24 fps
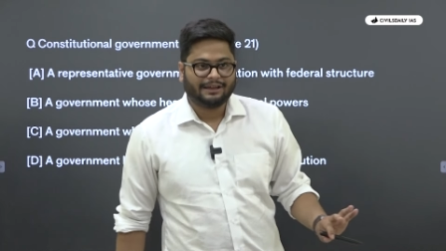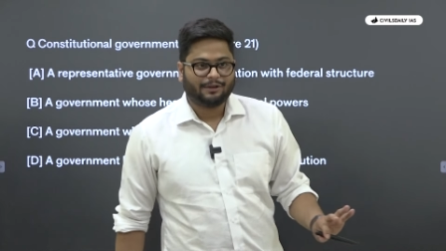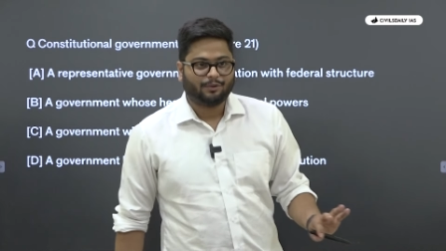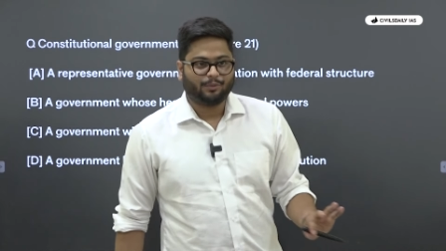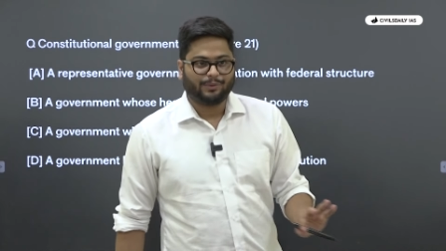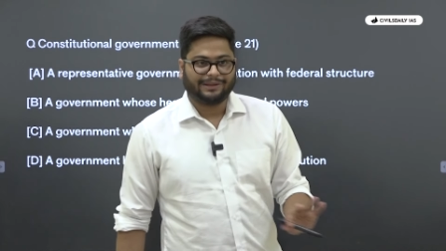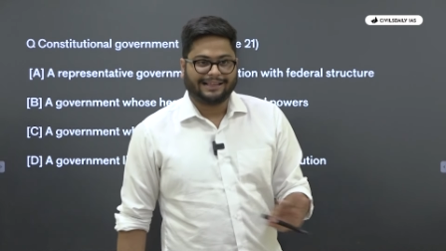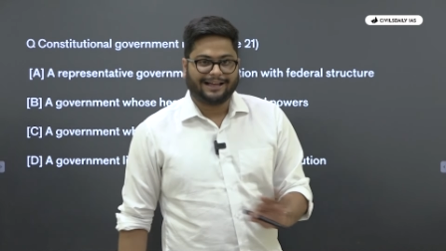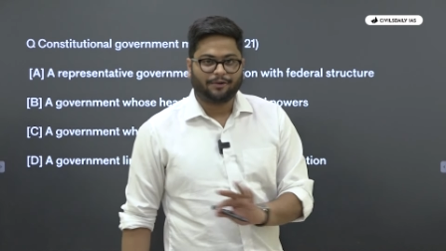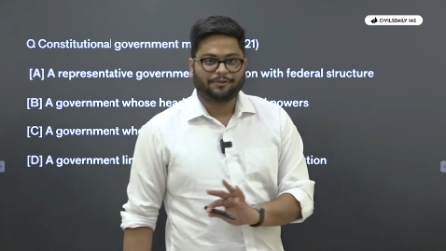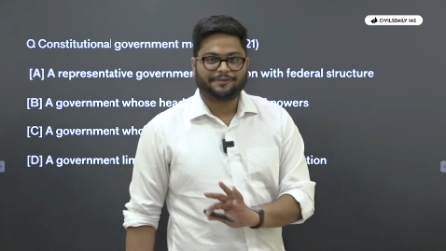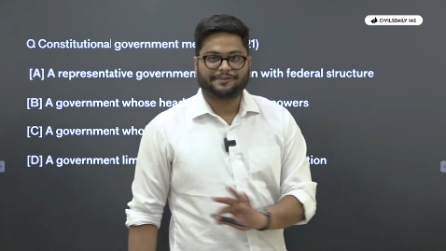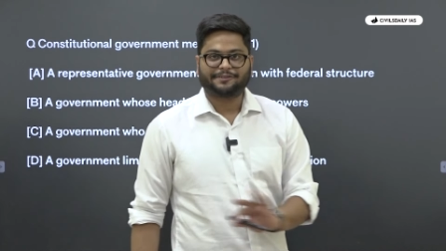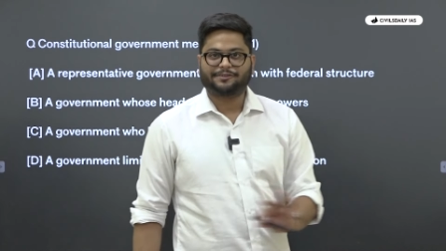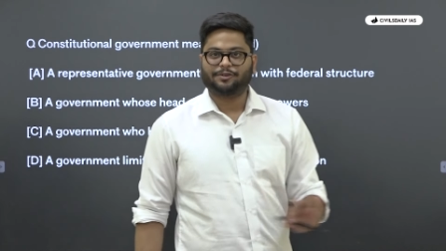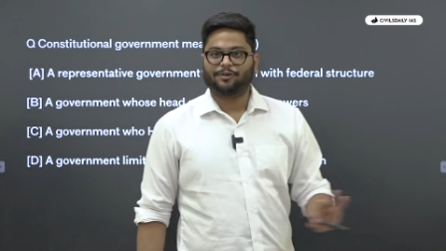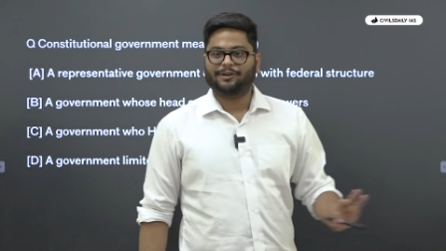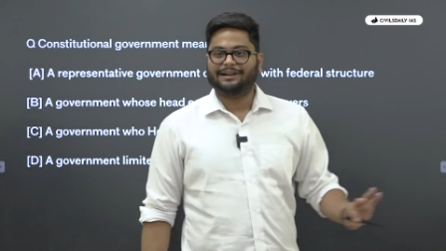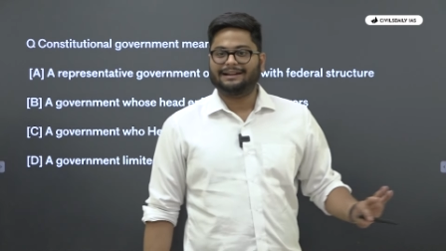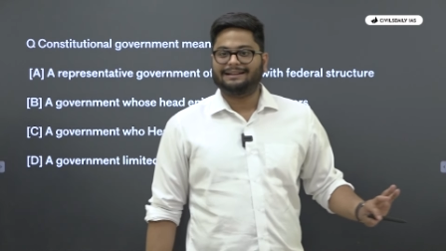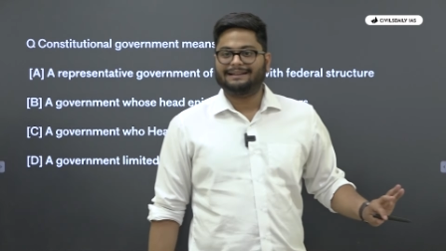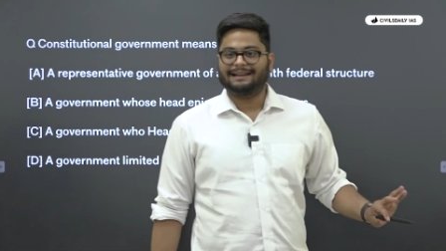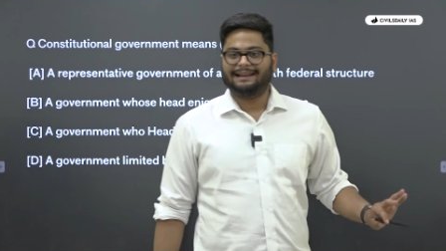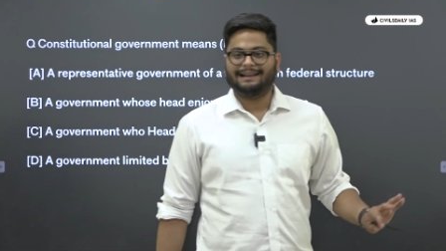Without
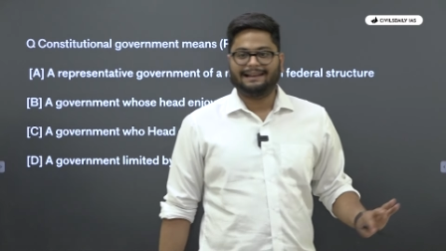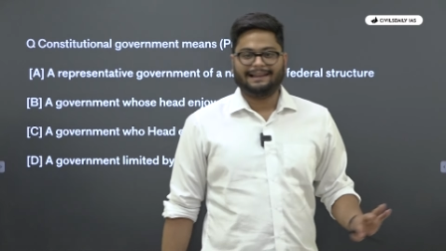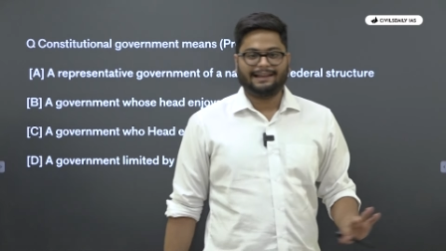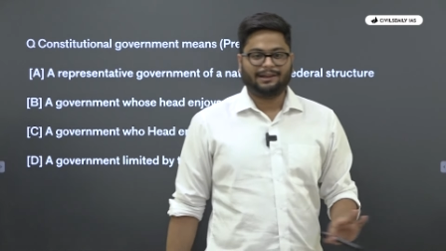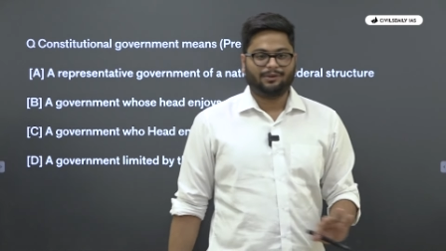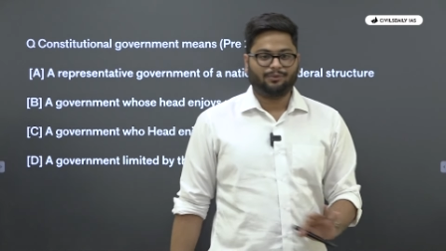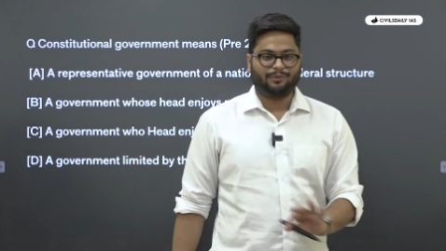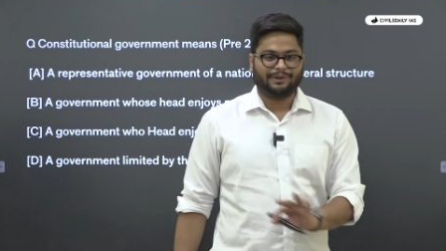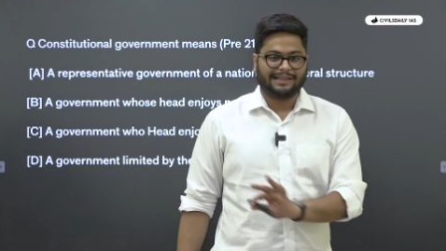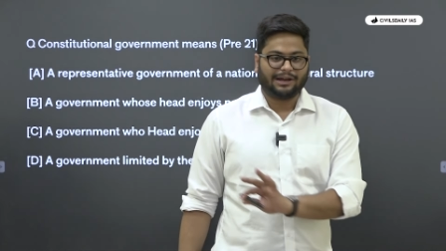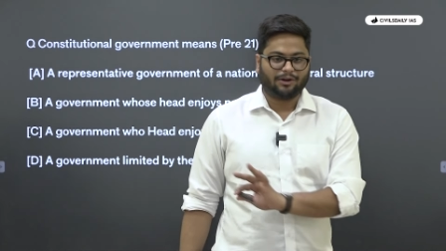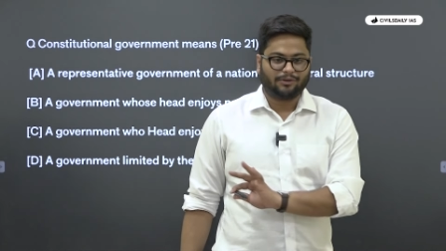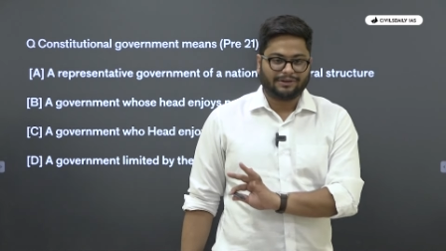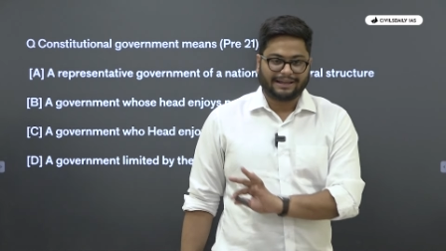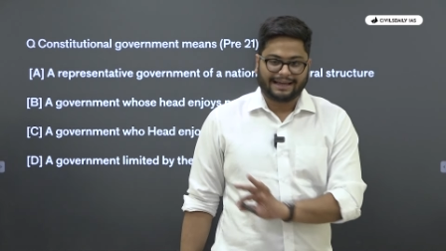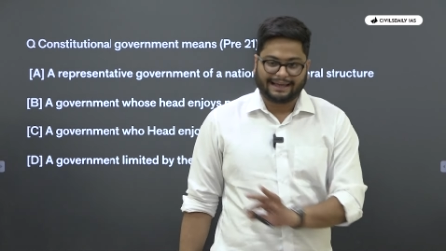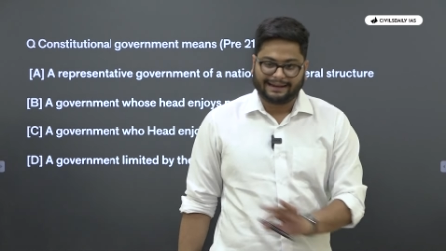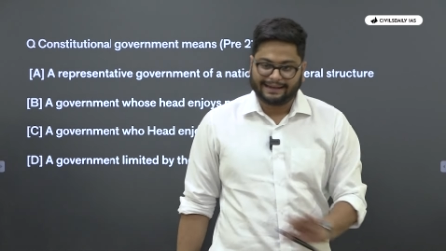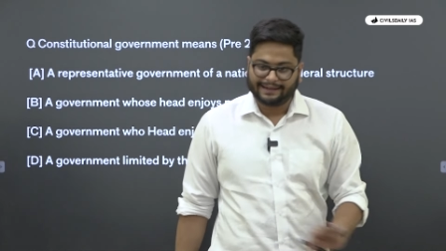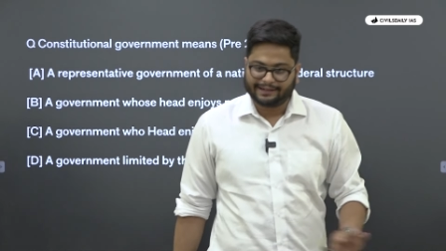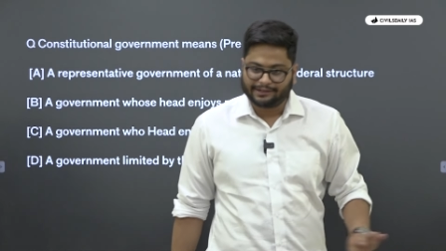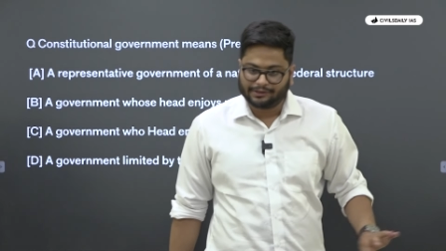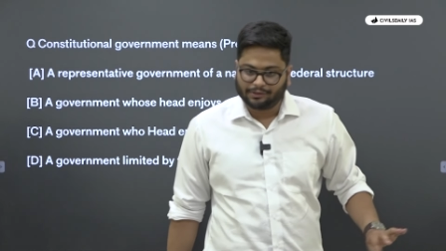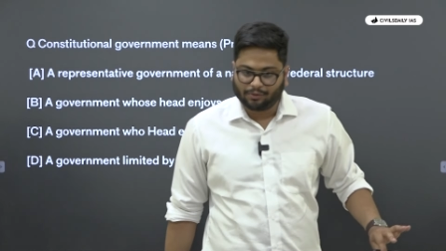storytelling, without
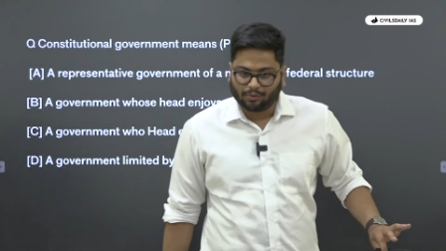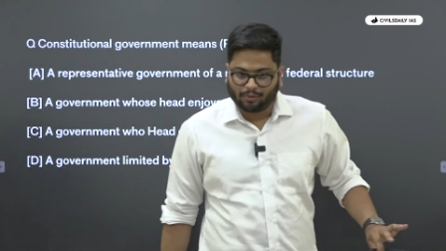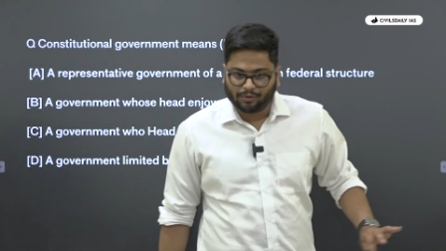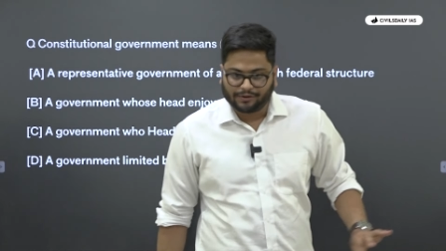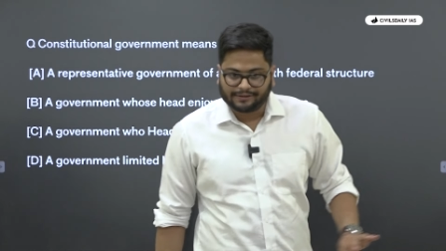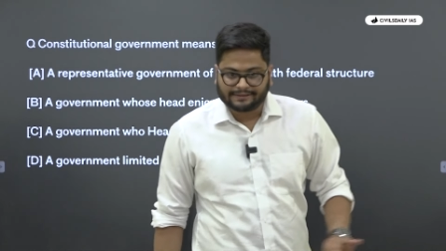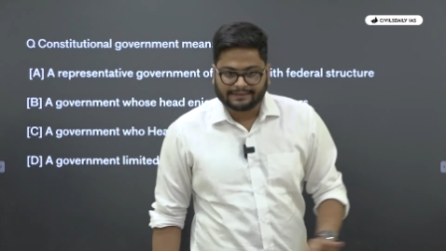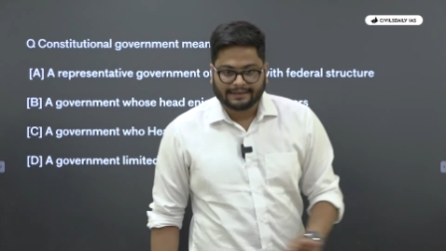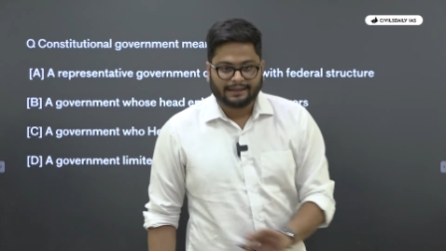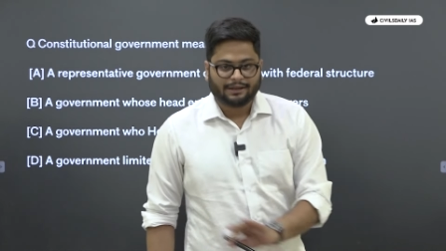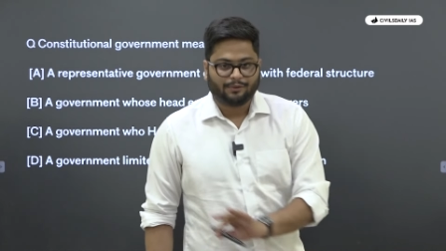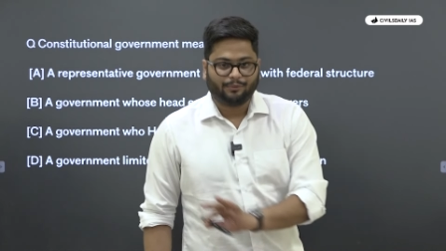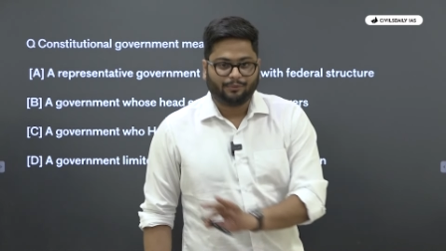anecdotes,